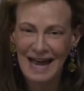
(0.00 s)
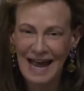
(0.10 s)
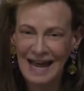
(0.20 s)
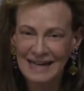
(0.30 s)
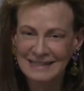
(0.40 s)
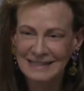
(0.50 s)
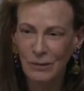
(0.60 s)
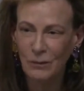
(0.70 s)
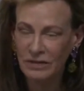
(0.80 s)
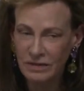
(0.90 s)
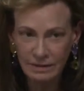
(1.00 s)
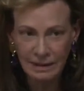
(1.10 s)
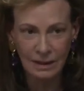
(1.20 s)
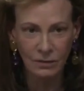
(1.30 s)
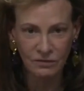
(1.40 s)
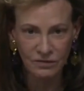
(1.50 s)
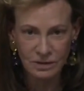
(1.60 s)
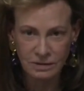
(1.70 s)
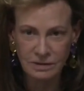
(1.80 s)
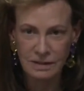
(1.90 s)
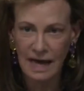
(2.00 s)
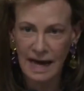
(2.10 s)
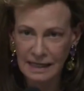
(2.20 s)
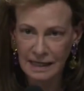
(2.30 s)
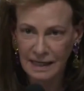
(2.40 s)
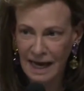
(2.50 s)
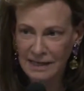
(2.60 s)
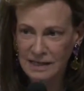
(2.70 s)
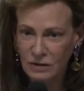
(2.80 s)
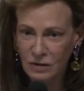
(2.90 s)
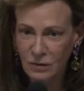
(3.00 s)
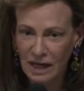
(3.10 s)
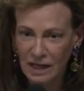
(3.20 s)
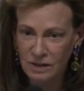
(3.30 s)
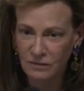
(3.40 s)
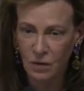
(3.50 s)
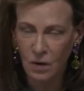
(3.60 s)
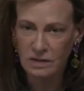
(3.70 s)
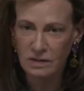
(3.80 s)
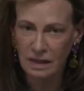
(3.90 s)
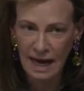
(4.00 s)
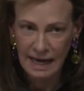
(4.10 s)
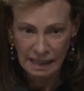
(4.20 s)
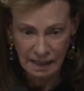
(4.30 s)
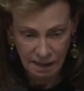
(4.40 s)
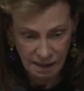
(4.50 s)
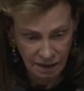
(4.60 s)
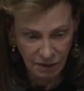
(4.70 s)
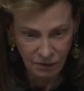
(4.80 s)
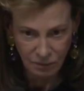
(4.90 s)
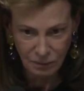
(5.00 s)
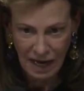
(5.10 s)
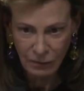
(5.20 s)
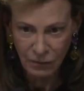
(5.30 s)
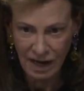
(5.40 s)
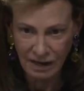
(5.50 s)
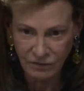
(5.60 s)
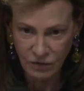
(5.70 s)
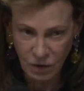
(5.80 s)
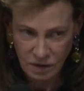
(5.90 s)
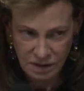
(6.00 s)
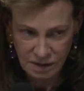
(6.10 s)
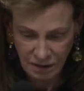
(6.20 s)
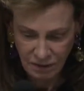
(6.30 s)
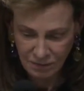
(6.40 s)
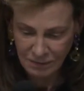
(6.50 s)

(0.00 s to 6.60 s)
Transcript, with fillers: And so with, you know, officials lining, as they do in Asia, of course, lining, you know, by rank, of course, you know,